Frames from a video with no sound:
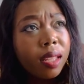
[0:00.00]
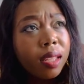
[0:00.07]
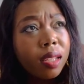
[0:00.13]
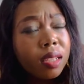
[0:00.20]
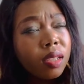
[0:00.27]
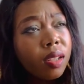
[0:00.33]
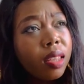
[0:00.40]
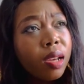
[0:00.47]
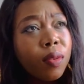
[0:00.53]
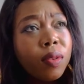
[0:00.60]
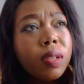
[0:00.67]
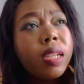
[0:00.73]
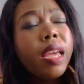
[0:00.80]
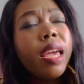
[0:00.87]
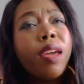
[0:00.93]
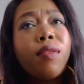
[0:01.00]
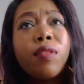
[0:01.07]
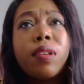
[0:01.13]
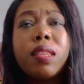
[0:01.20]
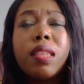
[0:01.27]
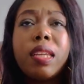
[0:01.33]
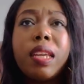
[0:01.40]
so they could hear
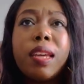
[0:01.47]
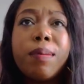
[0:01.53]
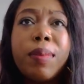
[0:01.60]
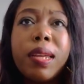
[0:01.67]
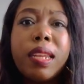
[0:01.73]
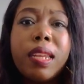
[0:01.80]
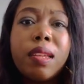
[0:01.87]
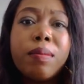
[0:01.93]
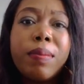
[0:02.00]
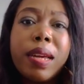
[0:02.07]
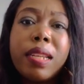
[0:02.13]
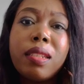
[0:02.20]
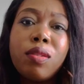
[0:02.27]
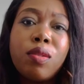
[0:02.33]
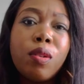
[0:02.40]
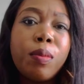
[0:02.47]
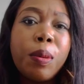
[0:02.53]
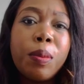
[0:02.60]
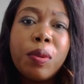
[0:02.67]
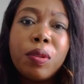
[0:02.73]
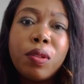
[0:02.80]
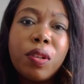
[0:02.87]
everything happening, but
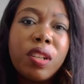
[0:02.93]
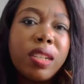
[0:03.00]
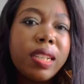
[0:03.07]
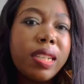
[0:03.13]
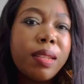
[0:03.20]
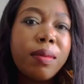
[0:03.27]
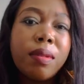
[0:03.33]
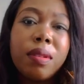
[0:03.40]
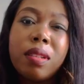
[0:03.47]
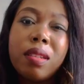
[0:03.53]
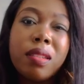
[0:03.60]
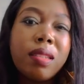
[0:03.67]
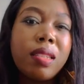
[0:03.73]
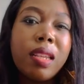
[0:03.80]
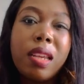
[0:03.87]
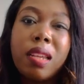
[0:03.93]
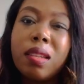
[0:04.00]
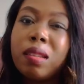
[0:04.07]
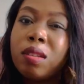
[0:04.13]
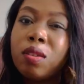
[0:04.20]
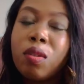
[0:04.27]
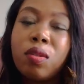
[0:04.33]
people don't really
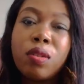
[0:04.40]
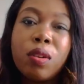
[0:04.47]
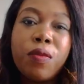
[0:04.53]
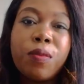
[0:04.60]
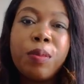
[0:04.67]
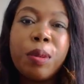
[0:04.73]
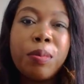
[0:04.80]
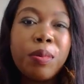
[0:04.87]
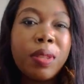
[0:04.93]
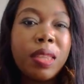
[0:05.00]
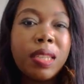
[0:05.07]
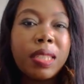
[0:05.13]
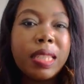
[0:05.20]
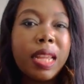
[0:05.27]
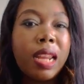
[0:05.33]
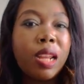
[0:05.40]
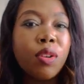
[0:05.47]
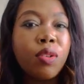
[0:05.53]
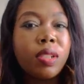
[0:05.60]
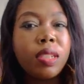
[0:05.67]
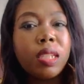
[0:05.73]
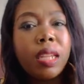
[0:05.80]
take note of things that are
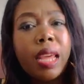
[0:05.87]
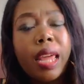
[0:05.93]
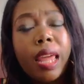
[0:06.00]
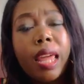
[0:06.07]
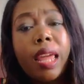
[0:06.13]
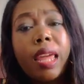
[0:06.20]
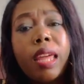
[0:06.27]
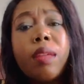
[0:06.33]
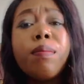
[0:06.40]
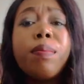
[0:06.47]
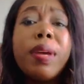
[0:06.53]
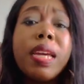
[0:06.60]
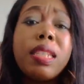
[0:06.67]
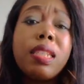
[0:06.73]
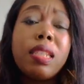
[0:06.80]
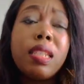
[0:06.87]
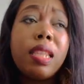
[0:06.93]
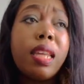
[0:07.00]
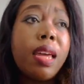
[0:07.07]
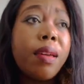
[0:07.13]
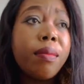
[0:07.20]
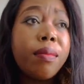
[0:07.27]
not impacting
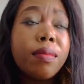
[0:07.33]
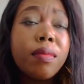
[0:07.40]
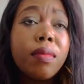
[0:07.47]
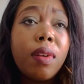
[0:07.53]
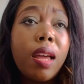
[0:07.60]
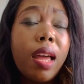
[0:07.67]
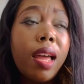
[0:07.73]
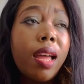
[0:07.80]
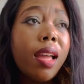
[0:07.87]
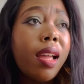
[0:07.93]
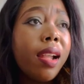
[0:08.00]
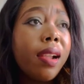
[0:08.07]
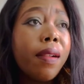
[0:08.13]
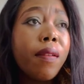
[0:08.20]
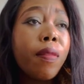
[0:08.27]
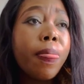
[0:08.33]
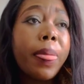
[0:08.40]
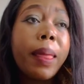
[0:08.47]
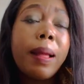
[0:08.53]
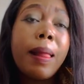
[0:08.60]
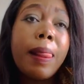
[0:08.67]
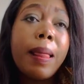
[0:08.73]
them.
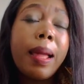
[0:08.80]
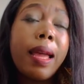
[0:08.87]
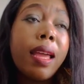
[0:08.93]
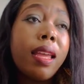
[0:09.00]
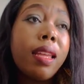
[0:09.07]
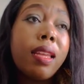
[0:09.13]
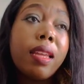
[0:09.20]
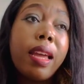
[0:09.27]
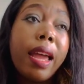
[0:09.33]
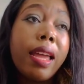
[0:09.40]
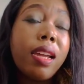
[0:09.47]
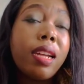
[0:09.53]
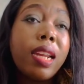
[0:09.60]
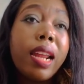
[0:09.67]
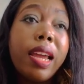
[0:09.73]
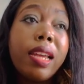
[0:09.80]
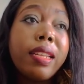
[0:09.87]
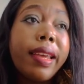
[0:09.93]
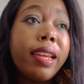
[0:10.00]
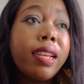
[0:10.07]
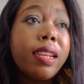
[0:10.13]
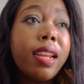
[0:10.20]
I
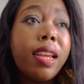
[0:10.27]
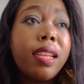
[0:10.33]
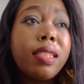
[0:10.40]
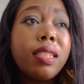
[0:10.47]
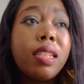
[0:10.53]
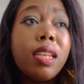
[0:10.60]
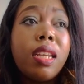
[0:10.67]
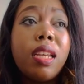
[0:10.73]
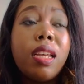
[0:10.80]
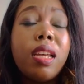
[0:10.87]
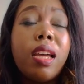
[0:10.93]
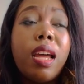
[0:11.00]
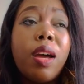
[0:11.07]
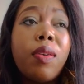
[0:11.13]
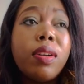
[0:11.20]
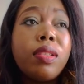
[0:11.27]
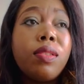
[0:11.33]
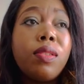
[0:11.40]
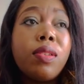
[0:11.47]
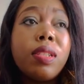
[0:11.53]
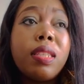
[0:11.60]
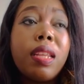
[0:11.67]
cried. I was
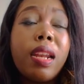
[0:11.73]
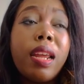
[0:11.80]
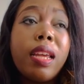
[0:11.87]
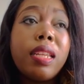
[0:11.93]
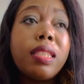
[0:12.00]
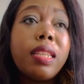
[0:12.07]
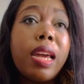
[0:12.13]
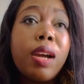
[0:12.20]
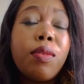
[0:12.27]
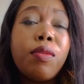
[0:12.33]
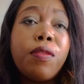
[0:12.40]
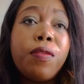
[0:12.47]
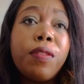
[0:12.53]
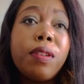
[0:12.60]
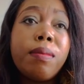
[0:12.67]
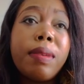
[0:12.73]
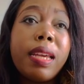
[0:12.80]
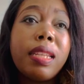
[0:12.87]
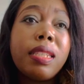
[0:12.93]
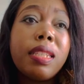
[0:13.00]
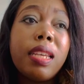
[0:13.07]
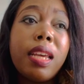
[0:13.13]
so stressed. I could feel my
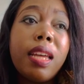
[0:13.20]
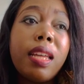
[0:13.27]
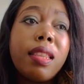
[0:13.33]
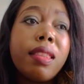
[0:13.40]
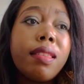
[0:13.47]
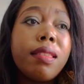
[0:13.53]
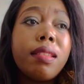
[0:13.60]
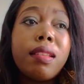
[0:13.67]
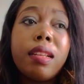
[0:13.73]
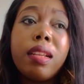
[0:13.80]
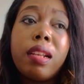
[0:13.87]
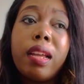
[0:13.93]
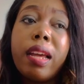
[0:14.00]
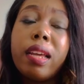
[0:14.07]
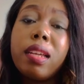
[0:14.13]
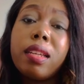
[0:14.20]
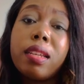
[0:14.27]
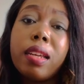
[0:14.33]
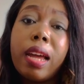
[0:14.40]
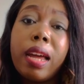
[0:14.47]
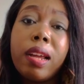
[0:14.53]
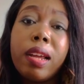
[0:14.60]
death.
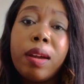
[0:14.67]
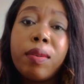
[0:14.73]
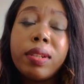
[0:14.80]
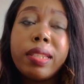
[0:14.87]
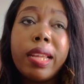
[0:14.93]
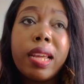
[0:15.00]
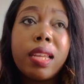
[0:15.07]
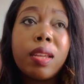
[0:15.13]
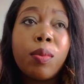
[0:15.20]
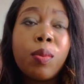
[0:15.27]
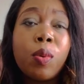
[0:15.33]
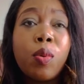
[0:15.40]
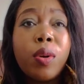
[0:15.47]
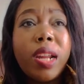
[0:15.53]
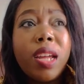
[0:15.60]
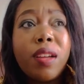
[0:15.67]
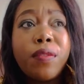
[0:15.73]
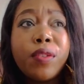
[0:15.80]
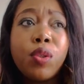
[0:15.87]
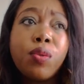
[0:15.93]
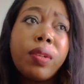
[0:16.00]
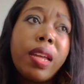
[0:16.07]
Like I was like, could have,
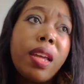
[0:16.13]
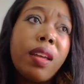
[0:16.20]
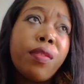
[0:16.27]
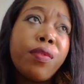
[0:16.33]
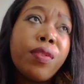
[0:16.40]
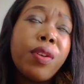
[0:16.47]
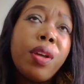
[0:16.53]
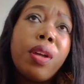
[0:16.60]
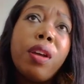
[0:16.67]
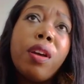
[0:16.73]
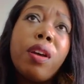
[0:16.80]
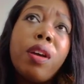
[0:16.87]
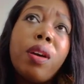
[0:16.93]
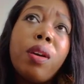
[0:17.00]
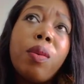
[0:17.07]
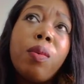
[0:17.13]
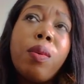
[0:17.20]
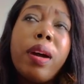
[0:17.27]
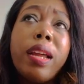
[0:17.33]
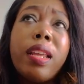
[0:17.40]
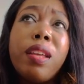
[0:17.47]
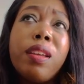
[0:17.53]
should have,
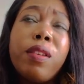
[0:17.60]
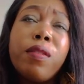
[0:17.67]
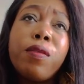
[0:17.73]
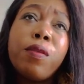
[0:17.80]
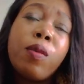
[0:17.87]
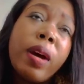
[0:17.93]
what if?